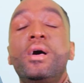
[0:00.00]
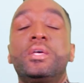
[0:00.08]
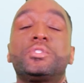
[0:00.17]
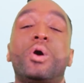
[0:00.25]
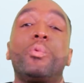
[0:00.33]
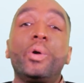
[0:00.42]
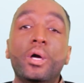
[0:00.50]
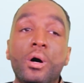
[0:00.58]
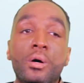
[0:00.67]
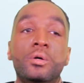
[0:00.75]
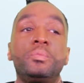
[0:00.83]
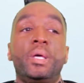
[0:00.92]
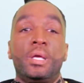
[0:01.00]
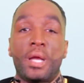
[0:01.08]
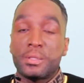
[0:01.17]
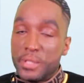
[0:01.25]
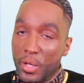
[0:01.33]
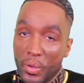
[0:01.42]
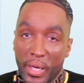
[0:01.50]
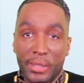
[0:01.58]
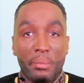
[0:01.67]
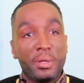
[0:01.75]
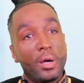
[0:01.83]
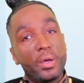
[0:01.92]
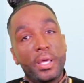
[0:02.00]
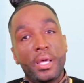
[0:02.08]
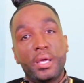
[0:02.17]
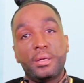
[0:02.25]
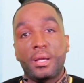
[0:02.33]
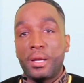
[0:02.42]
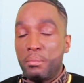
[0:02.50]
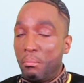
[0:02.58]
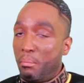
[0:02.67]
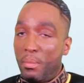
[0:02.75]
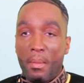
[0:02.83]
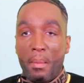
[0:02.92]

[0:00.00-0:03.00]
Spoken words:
So I went home and I was like, okay, let me go ahead and